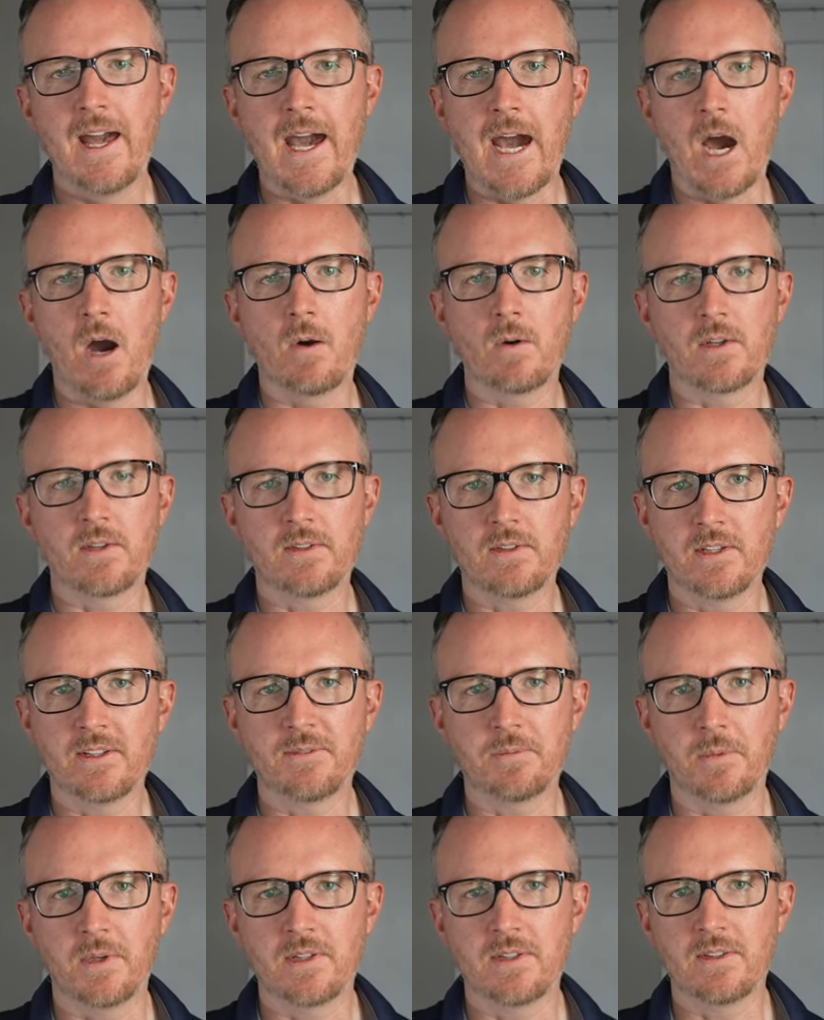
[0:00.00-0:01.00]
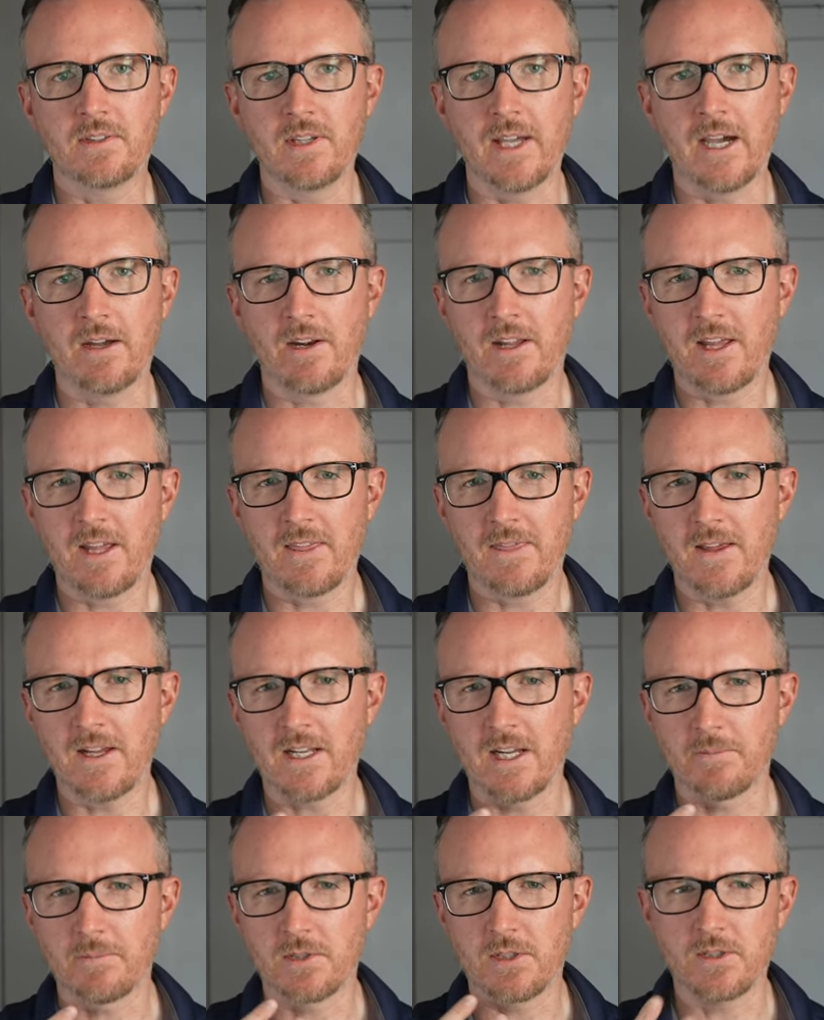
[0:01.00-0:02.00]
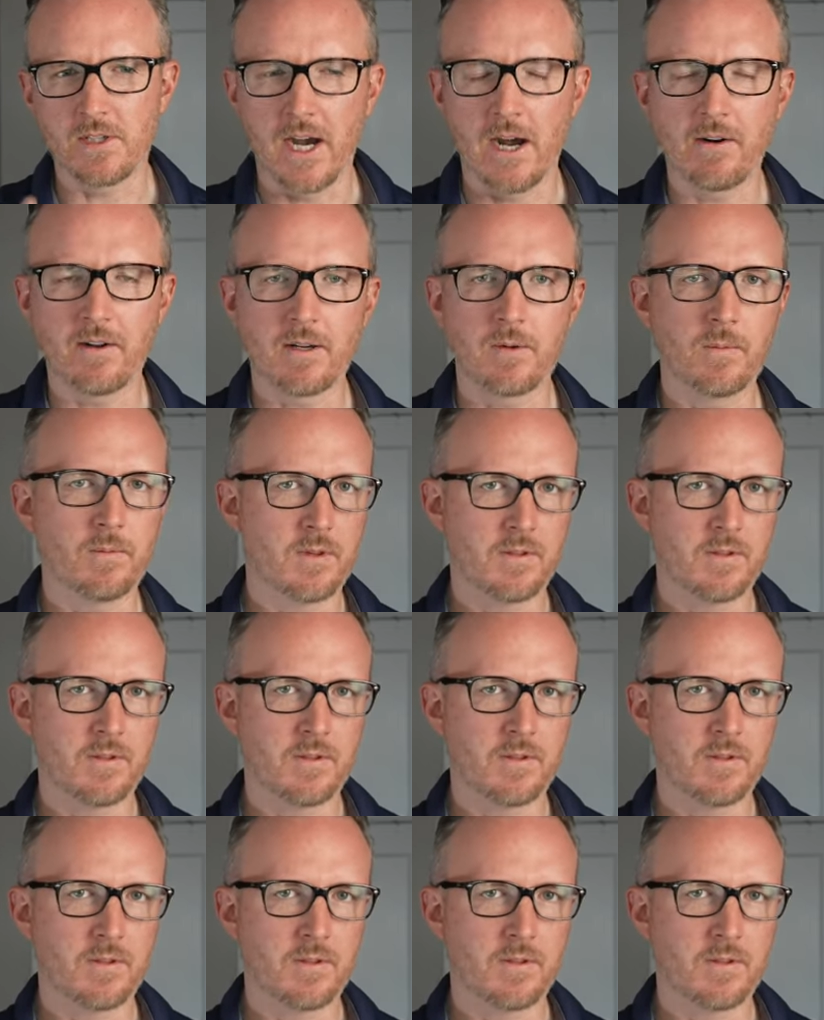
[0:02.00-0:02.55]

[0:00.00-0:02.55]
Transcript: How does this one sound? I think I'm shouting.